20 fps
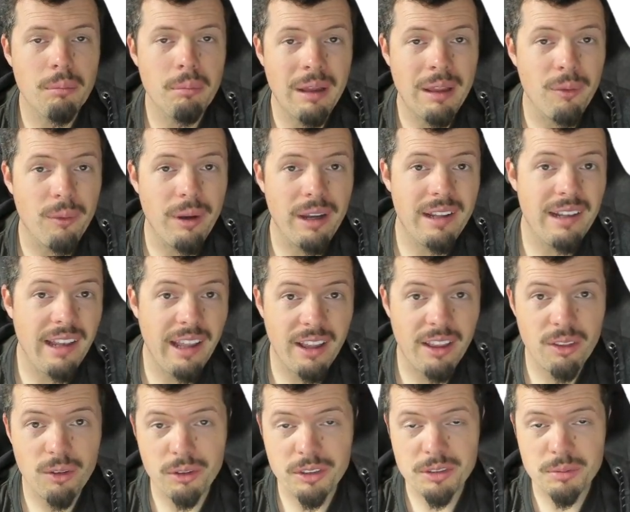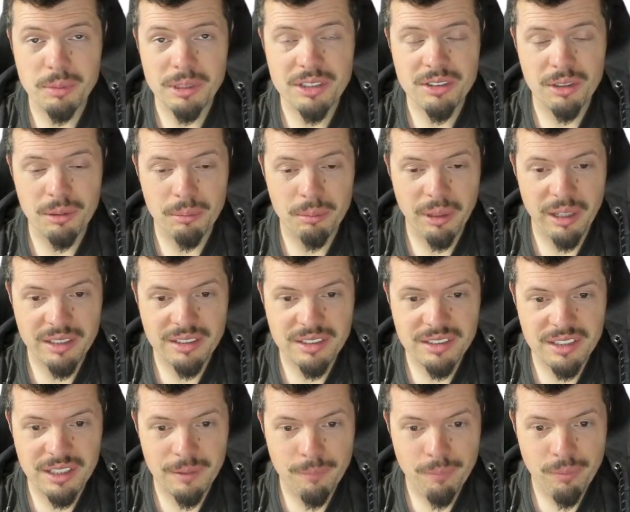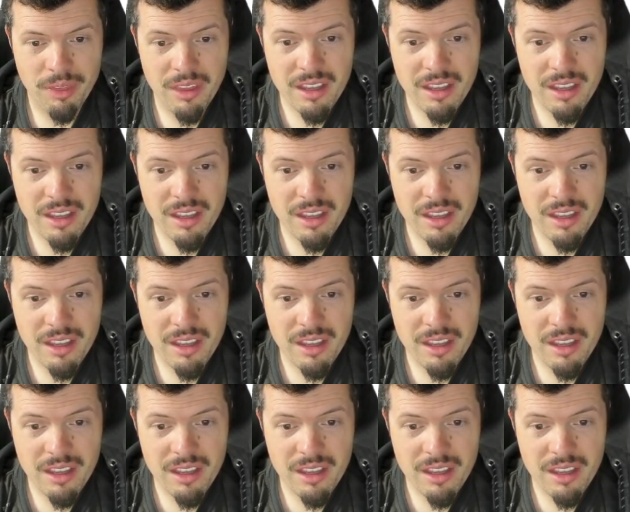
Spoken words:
By the way, length always beats complexity.